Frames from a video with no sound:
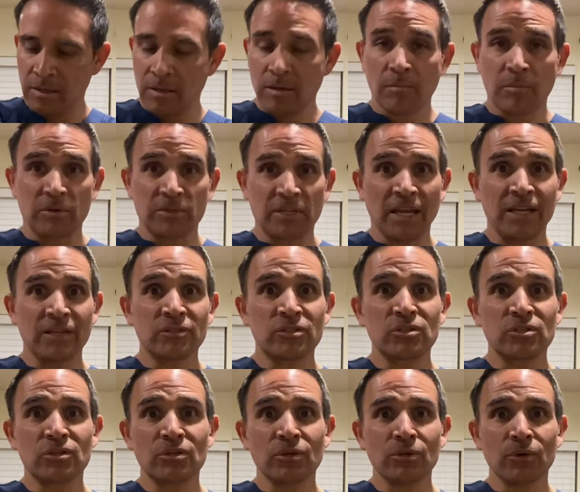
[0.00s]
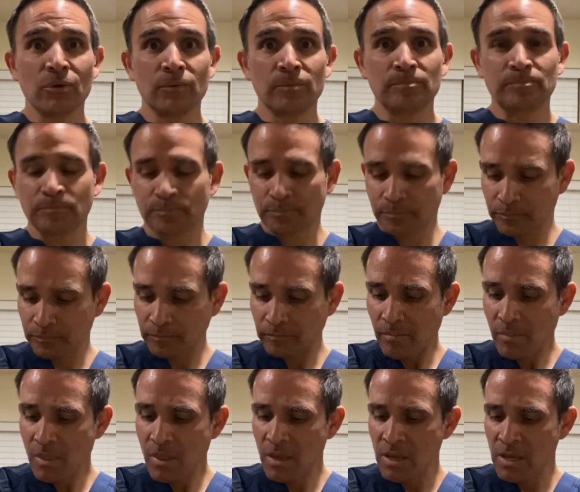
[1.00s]
pertains to
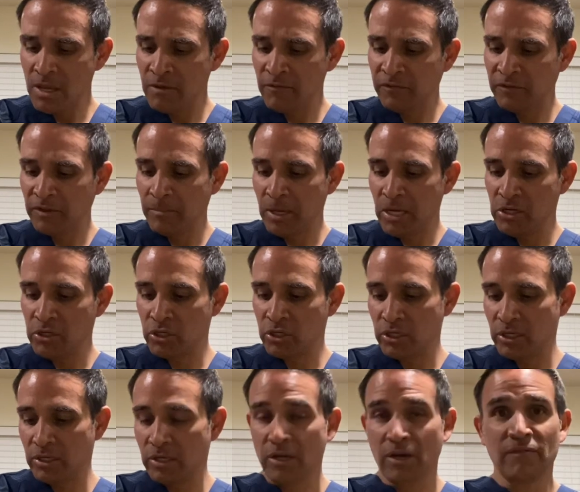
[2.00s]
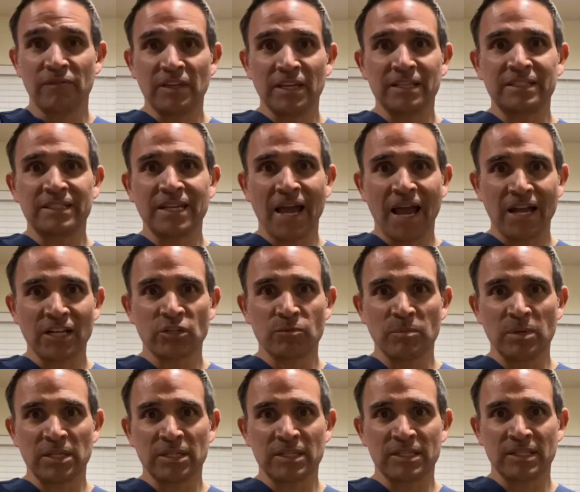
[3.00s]
inflammation of the
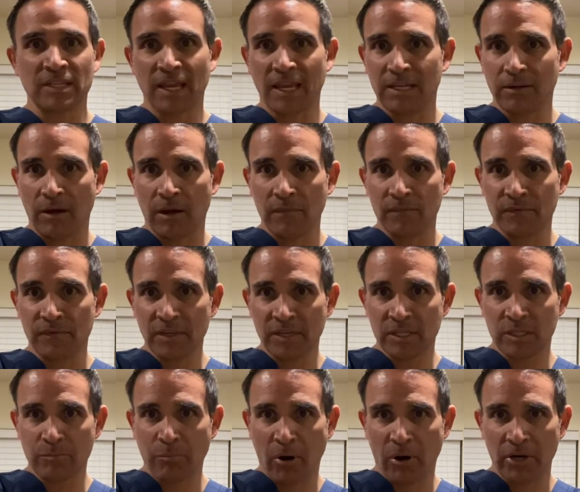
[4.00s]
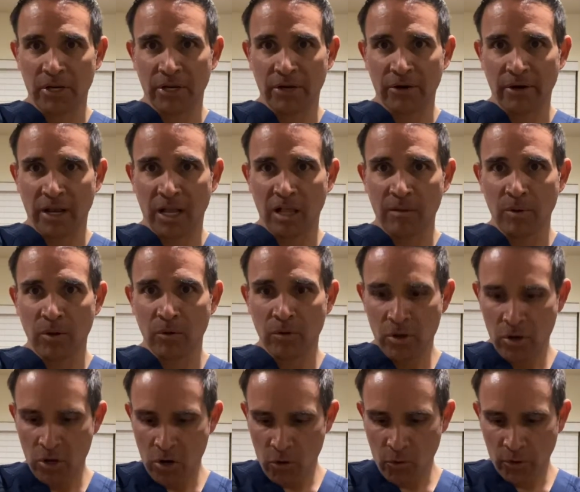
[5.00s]
attachment site on this part of your elbow
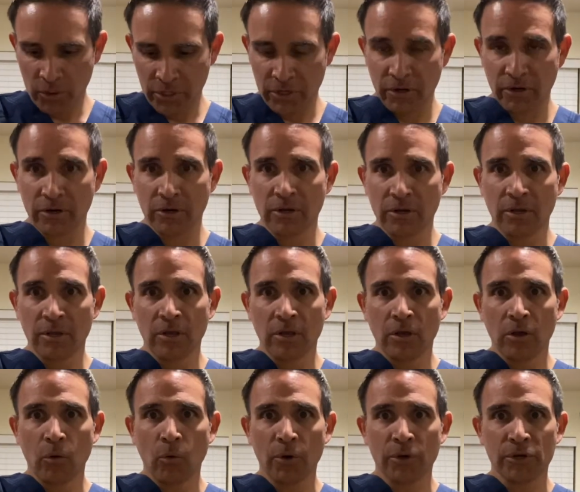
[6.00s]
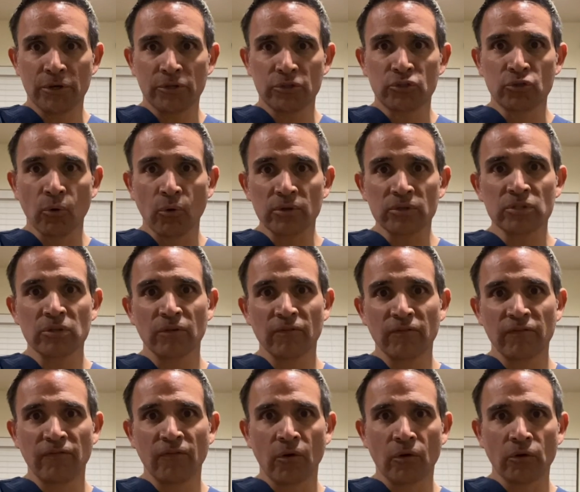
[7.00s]
where your dorsal
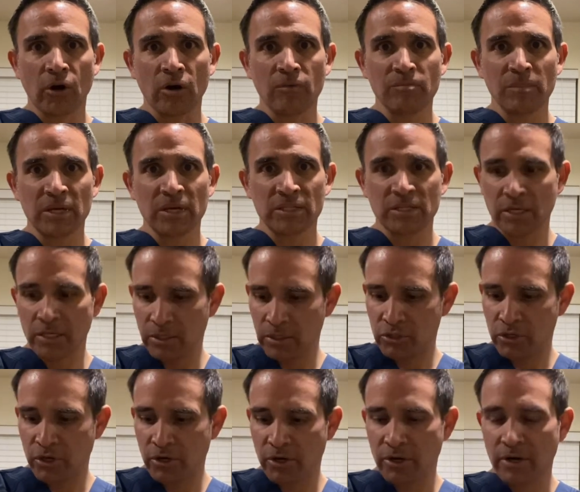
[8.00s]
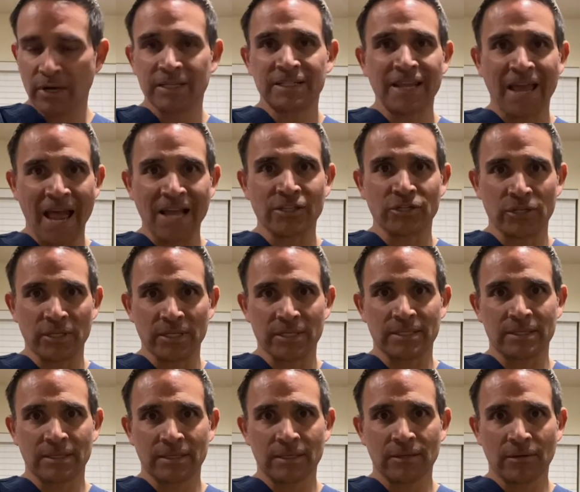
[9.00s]
forearm musculature
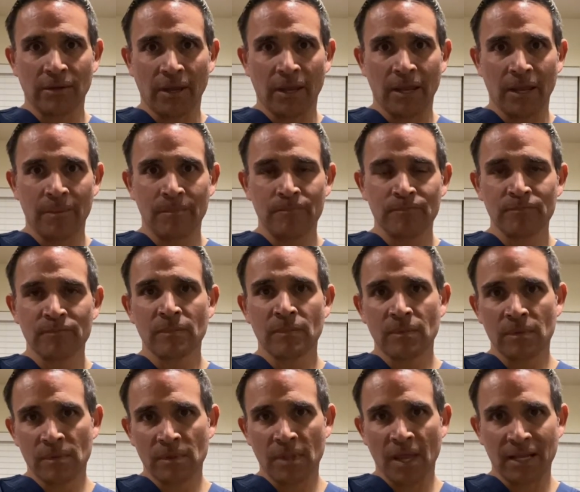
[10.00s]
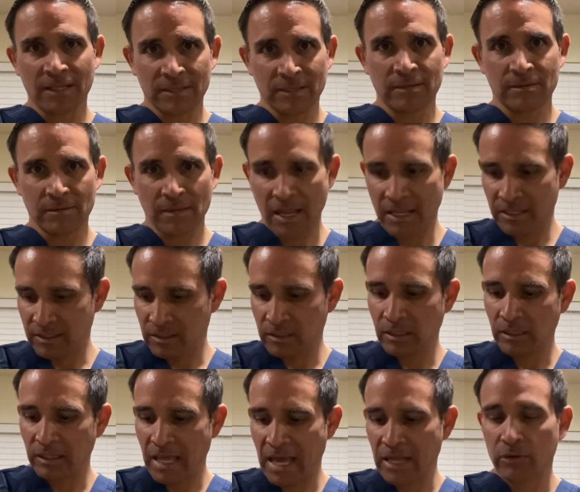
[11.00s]
attaches. Okay, that's the
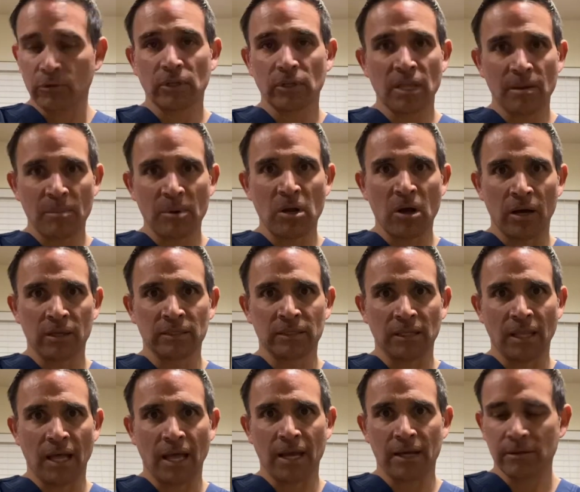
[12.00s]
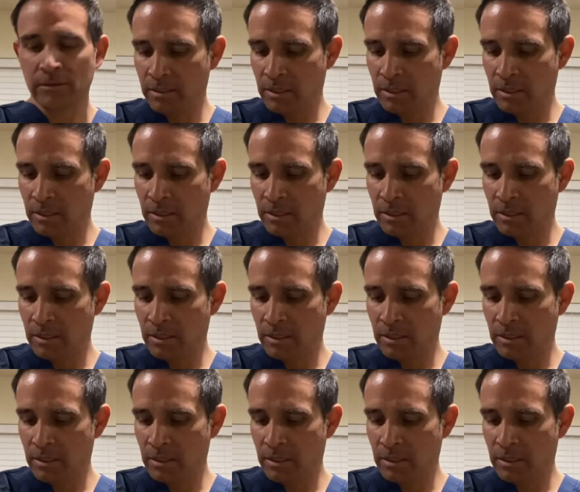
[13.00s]
lateral epicondyle.